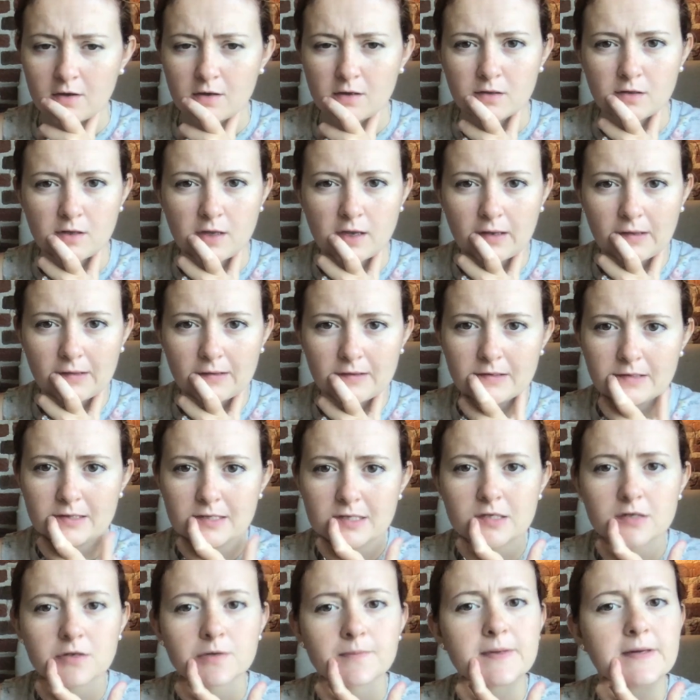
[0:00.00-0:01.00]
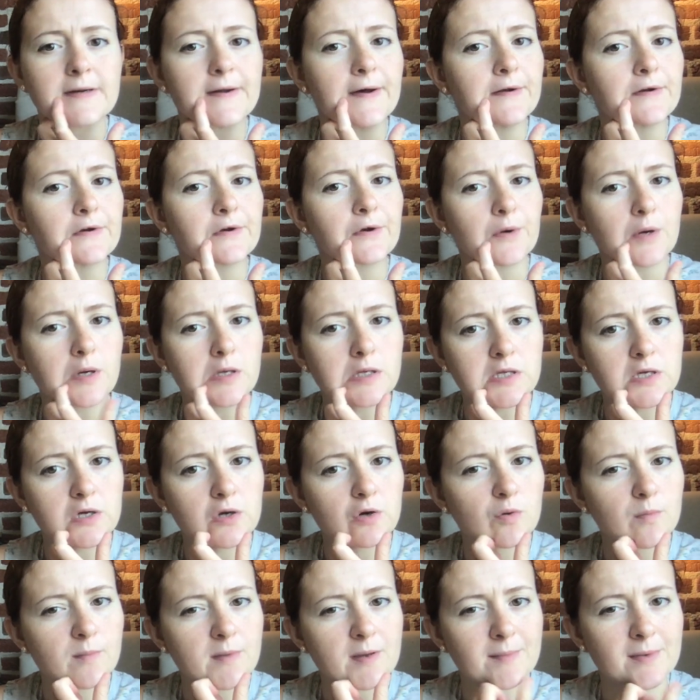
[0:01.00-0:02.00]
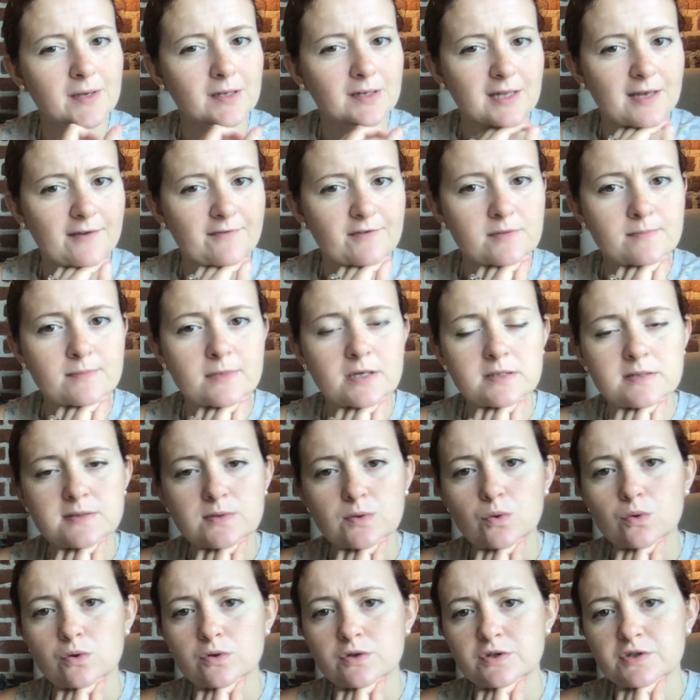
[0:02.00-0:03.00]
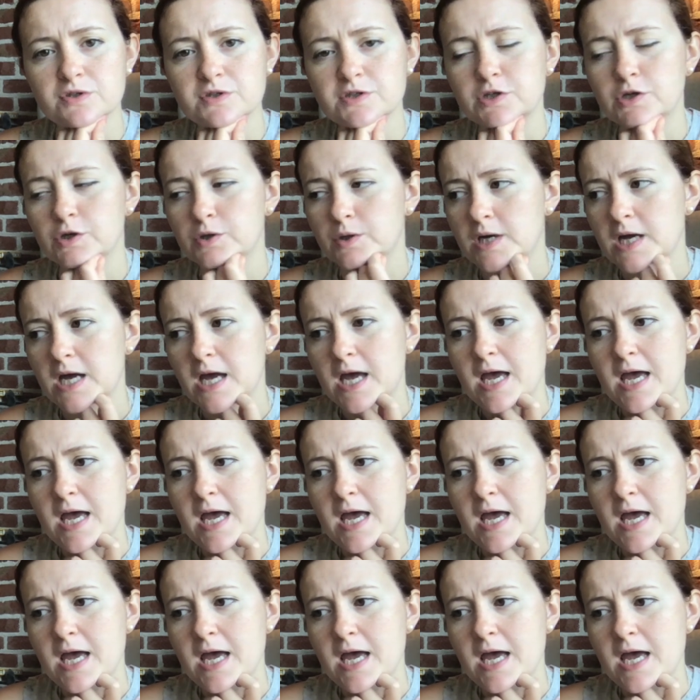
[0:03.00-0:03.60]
like a little bit under a year, maybe 11 months old or so,